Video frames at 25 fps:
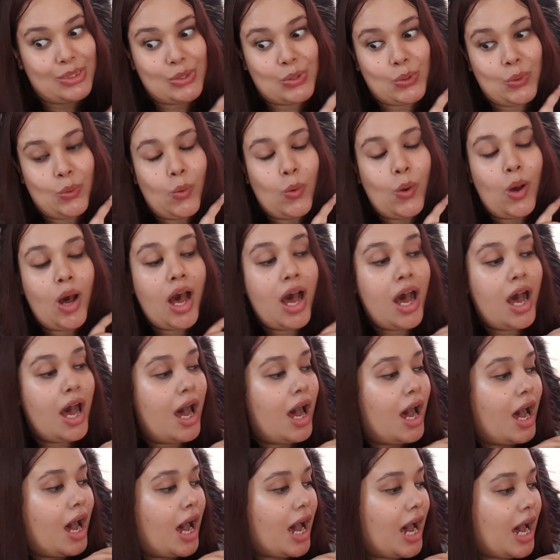So
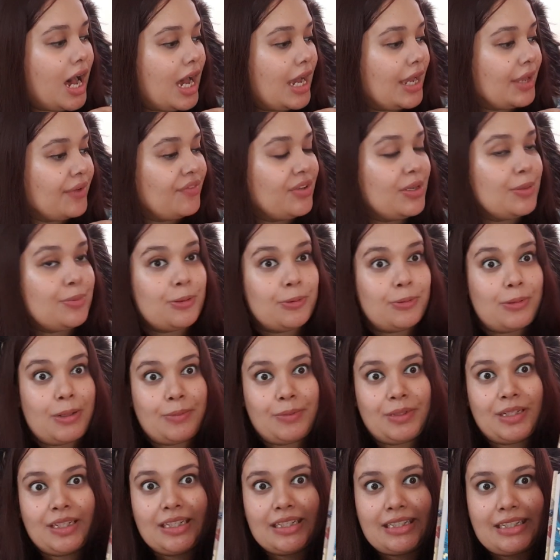I will
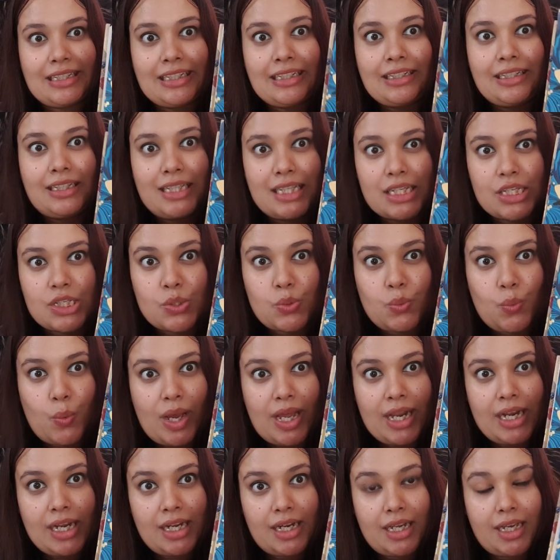probably read this
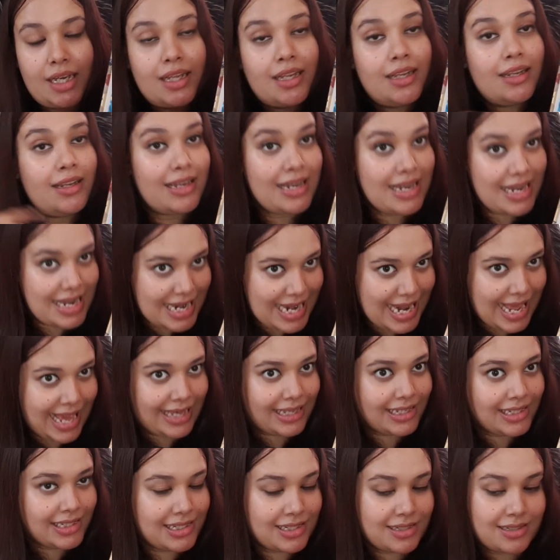one
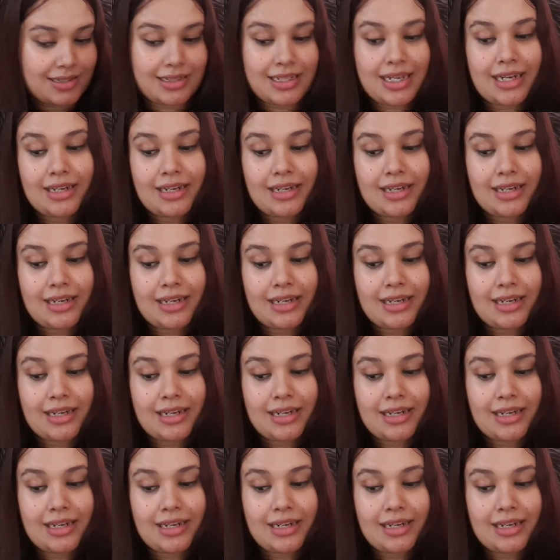next.